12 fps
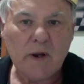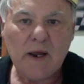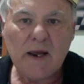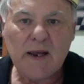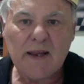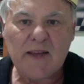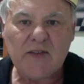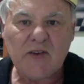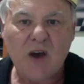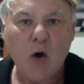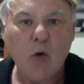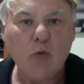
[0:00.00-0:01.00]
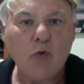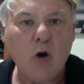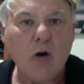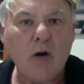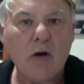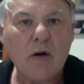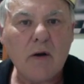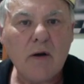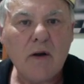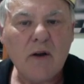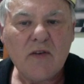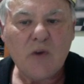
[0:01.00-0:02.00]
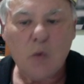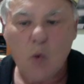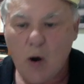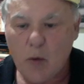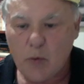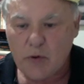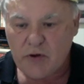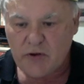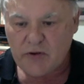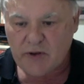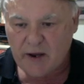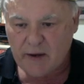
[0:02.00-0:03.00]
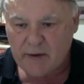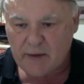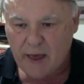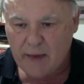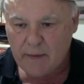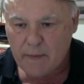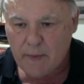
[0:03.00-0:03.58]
and that's a whole rook. So why wouldn't you take that?